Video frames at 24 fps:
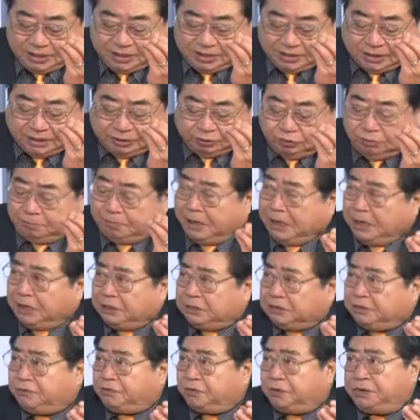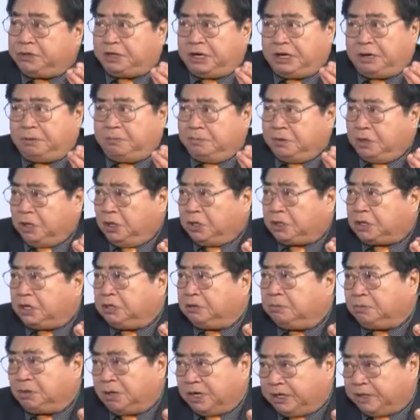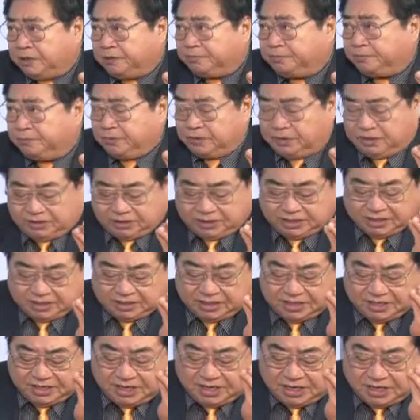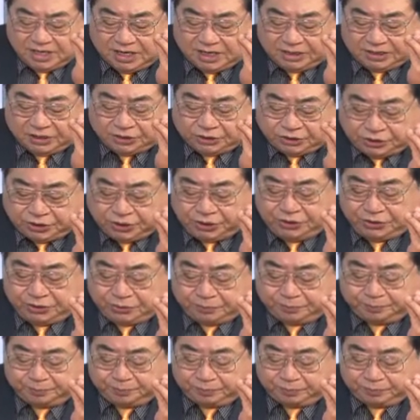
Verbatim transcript: They do politics for their milk and the bread. Right. And the two,